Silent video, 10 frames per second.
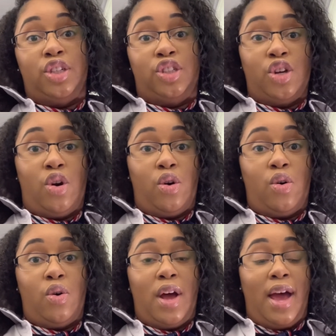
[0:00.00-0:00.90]

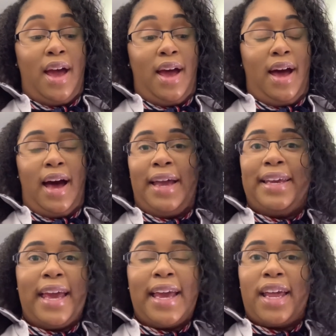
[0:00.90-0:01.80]
So I
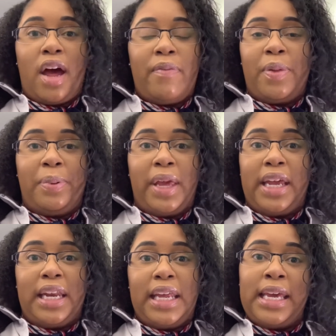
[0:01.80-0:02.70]
can't get off the plane
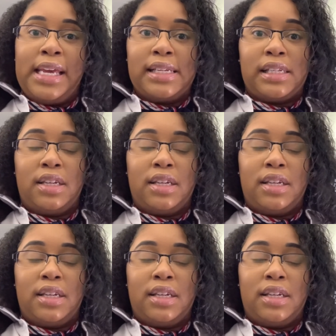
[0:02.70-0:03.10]
and eat.